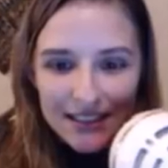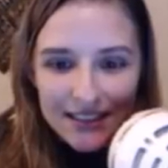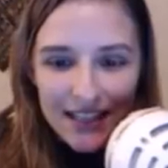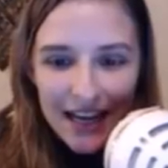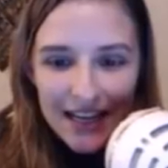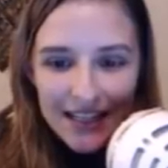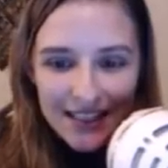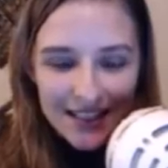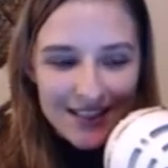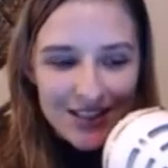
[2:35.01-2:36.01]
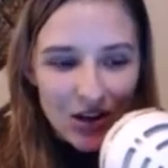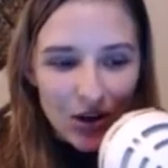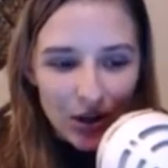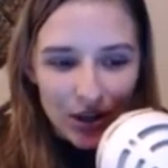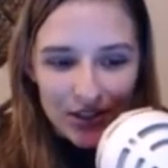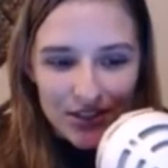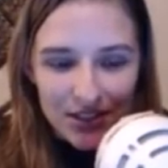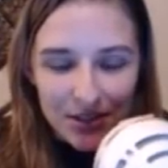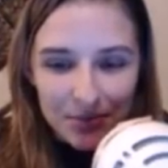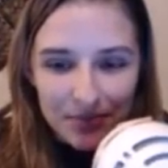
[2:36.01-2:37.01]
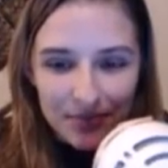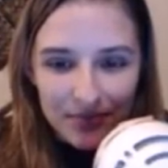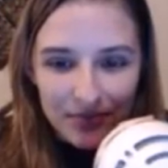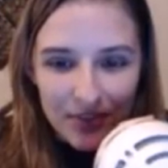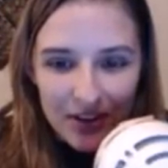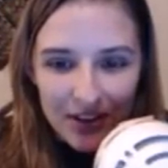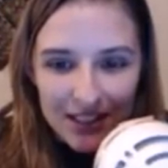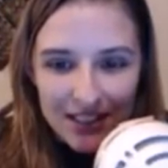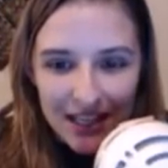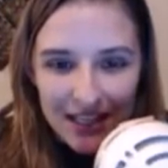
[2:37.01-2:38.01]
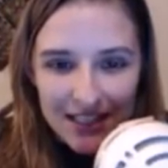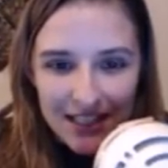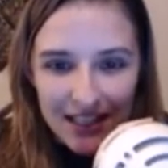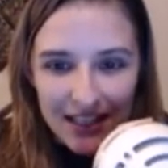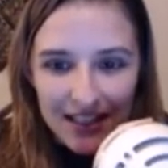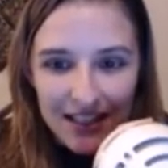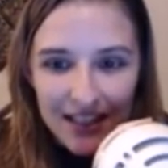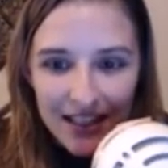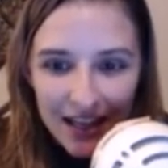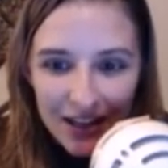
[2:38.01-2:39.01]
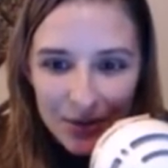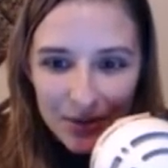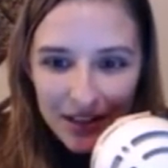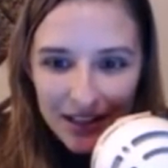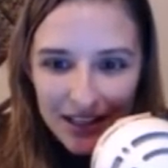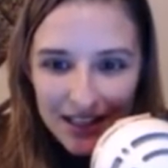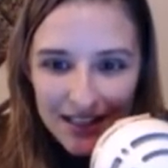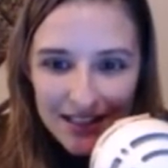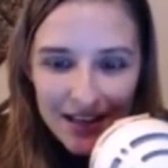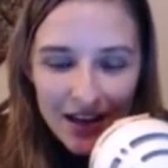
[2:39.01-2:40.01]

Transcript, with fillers: That is awesome. Very excited to get another one of these.